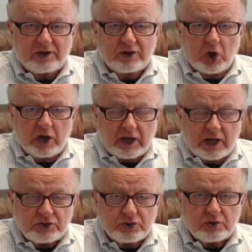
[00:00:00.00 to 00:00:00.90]
They're
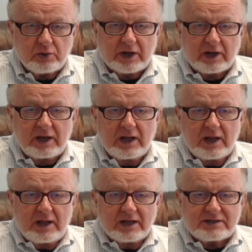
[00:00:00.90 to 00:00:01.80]
talking too quickly.
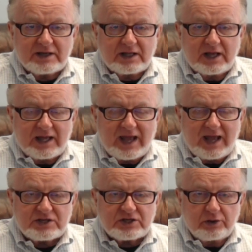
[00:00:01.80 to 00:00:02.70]
It's like they
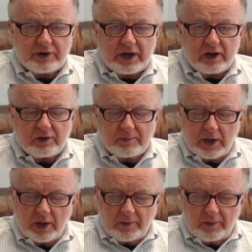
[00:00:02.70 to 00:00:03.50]
can't slow down.